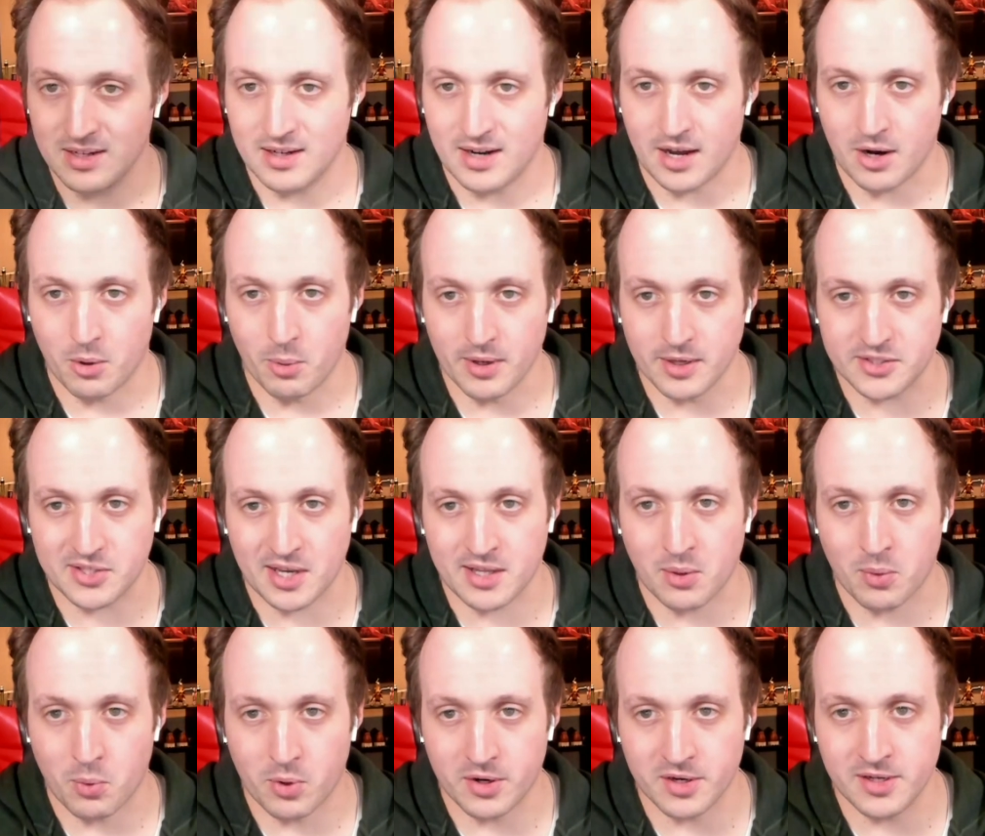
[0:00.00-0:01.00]
I don't want to say the
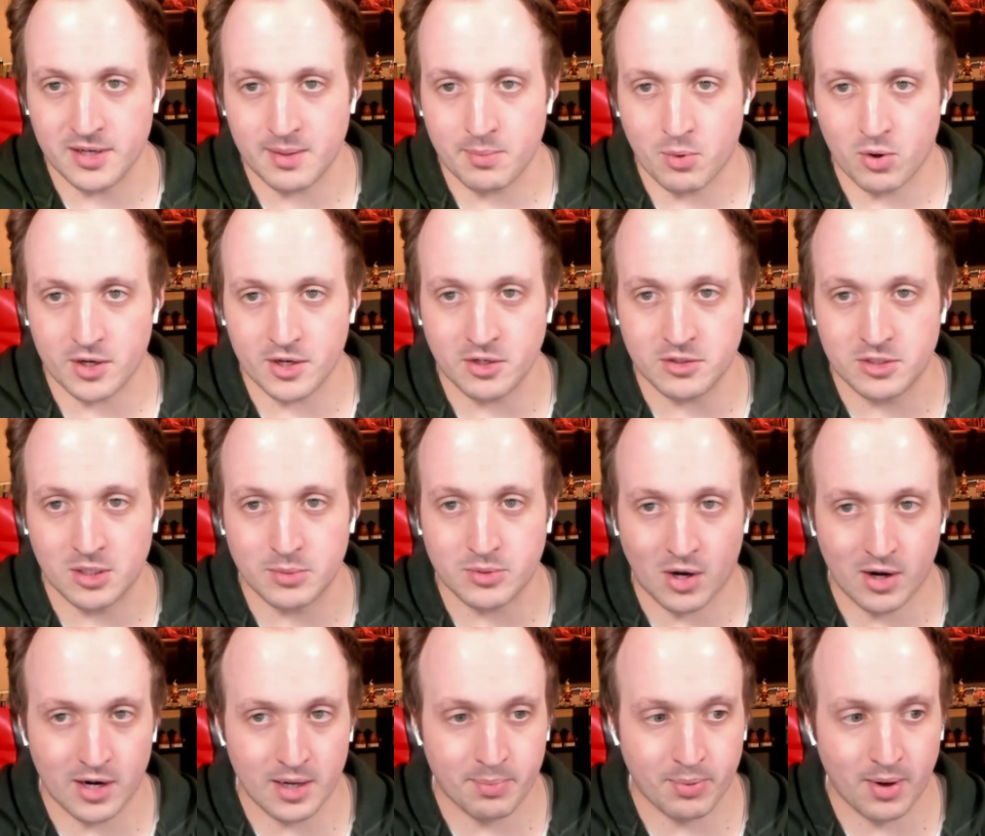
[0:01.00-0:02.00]
word anymore. YouTube's
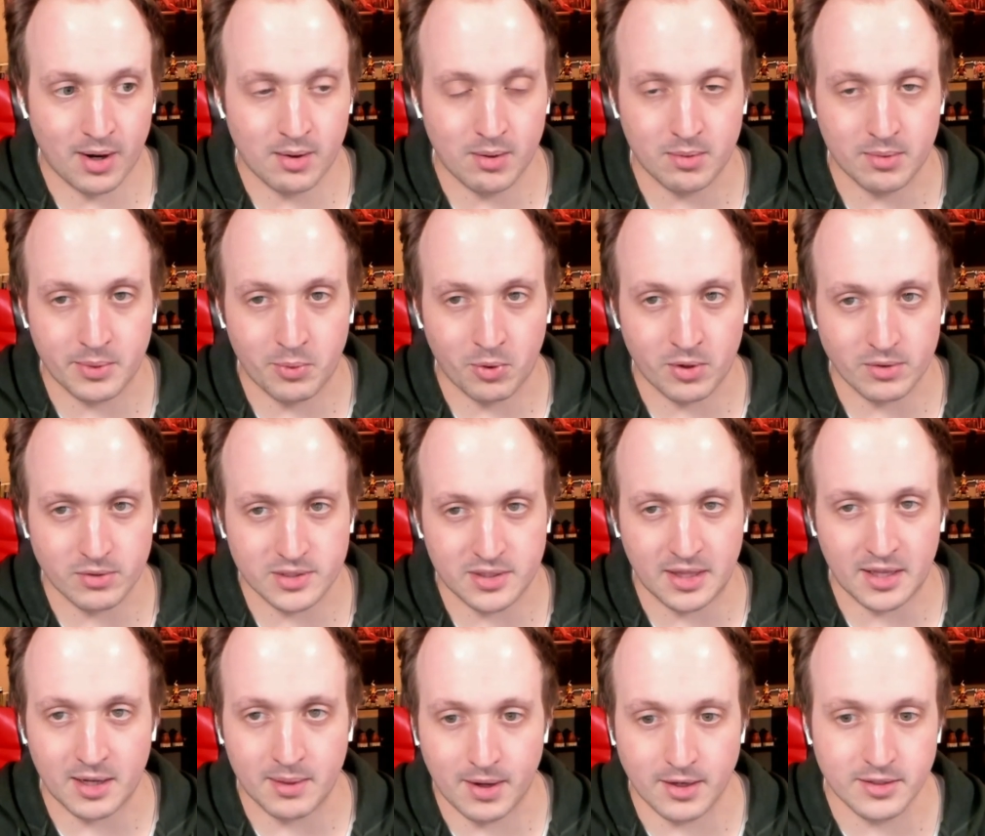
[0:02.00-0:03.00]
already probably
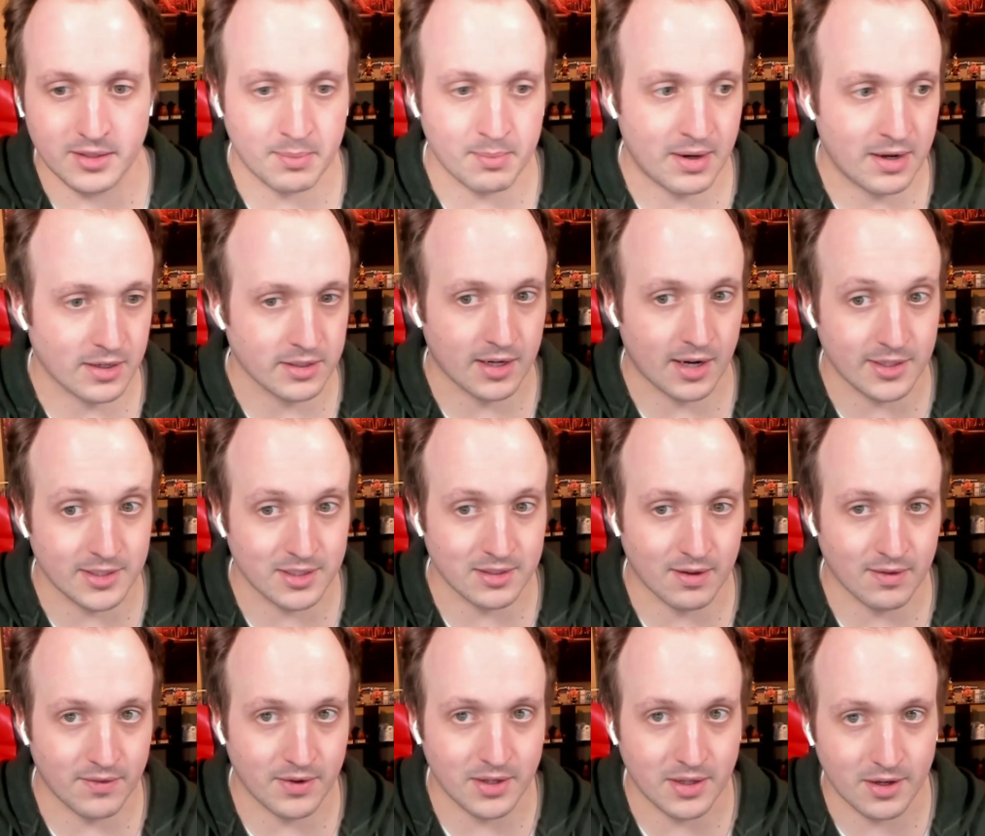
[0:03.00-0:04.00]
thinking about demonetizing
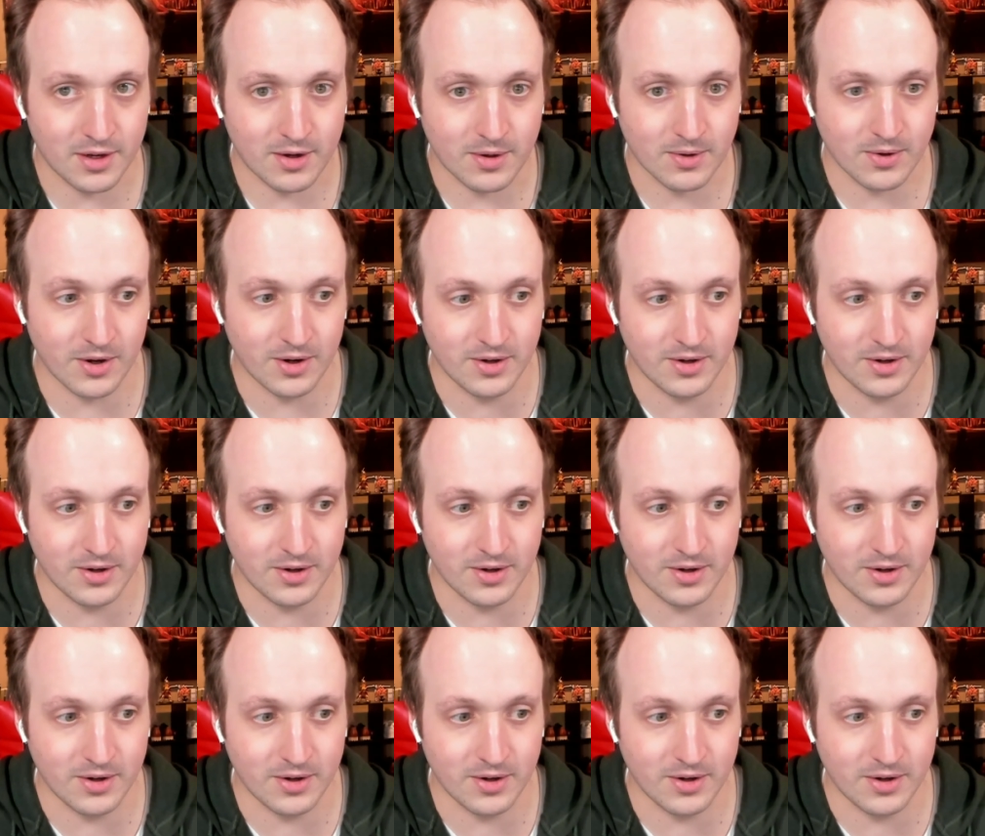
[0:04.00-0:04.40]
the video.